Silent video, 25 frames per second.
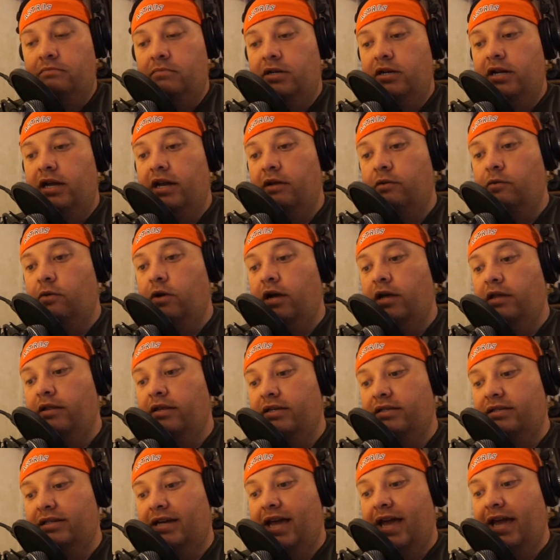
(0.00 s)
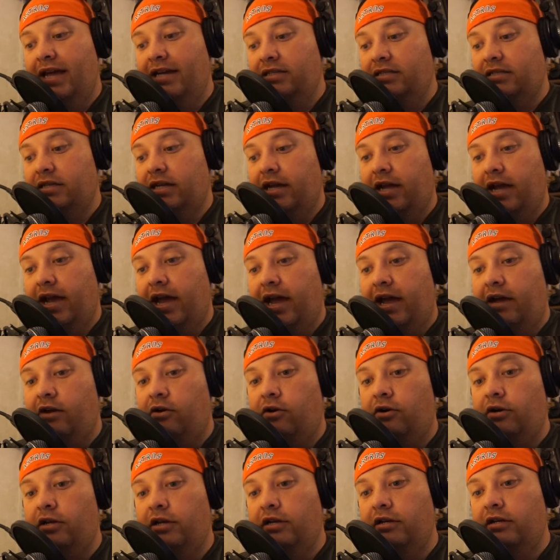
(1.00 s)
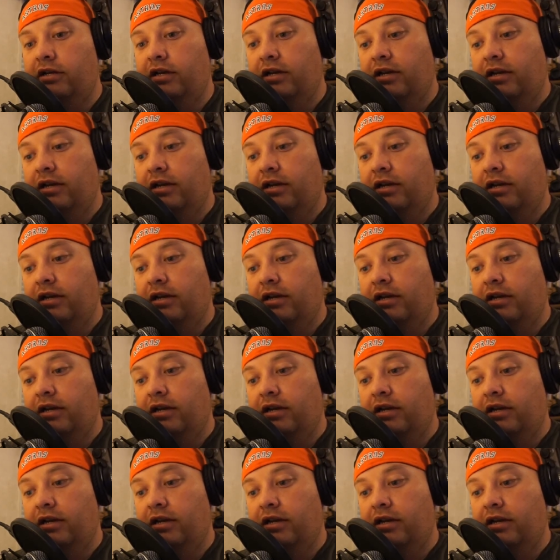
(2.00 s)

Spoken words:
But anyway, this case that it had on it,